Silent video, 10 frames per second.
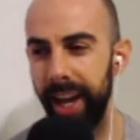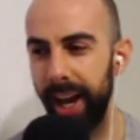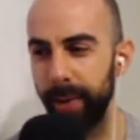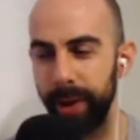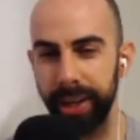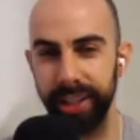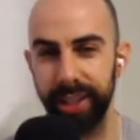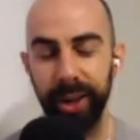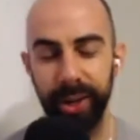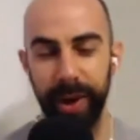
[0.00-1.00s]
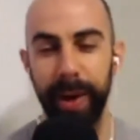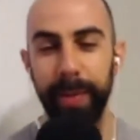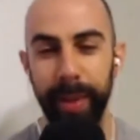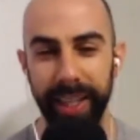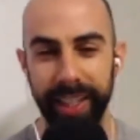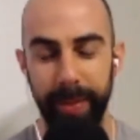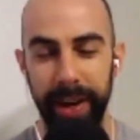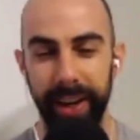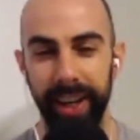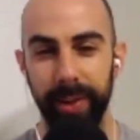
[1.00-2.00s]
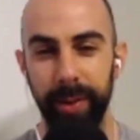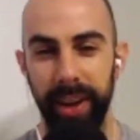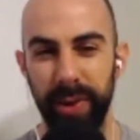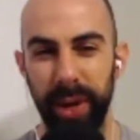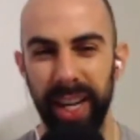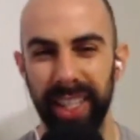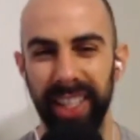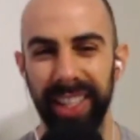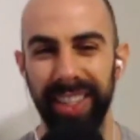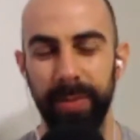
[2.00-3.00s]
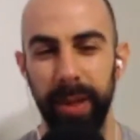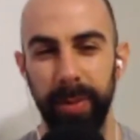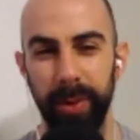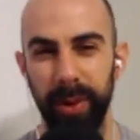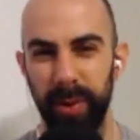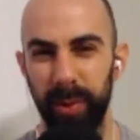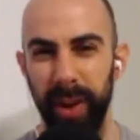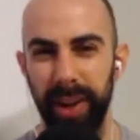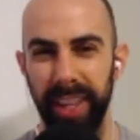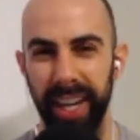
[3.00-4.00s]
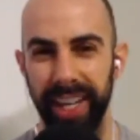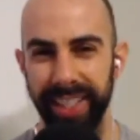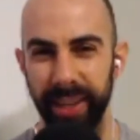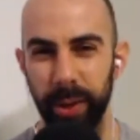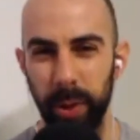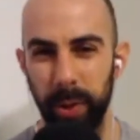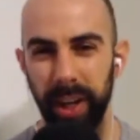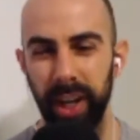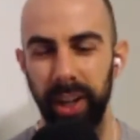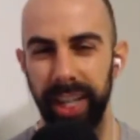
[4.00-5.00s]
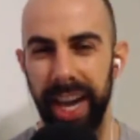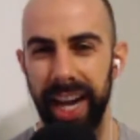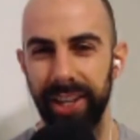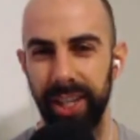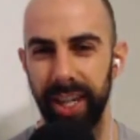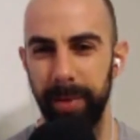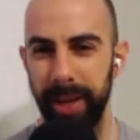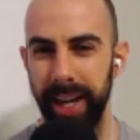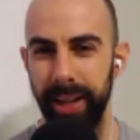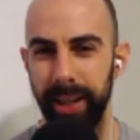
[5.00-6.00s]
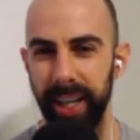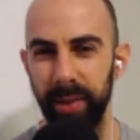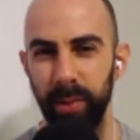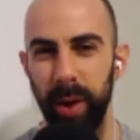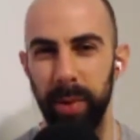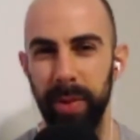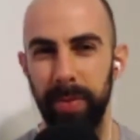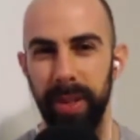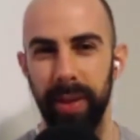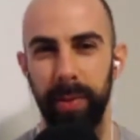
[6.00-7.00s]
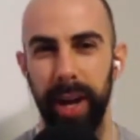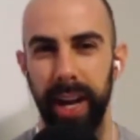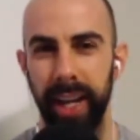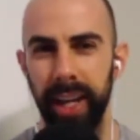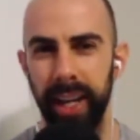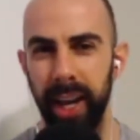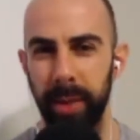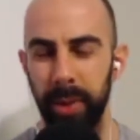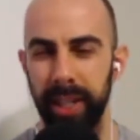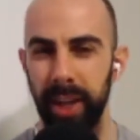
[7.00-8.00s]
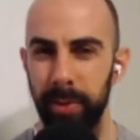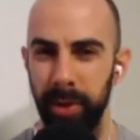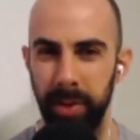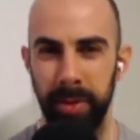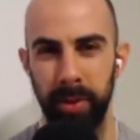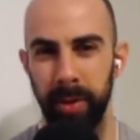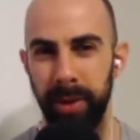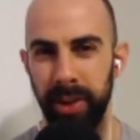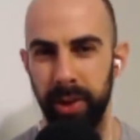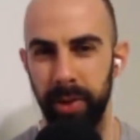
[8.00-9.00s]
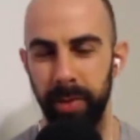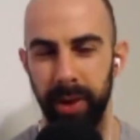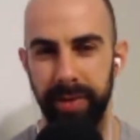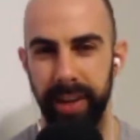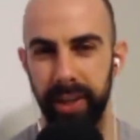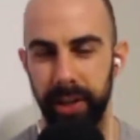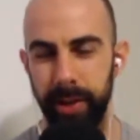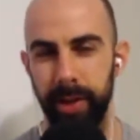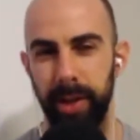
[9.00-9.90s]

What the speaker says: I want to start to wrap things up, Eric. If you had to leave people with one thing, a quote, a call to action, it can be anything. What would it be and why? And then we'll tell them a little bit more about you and where to find you.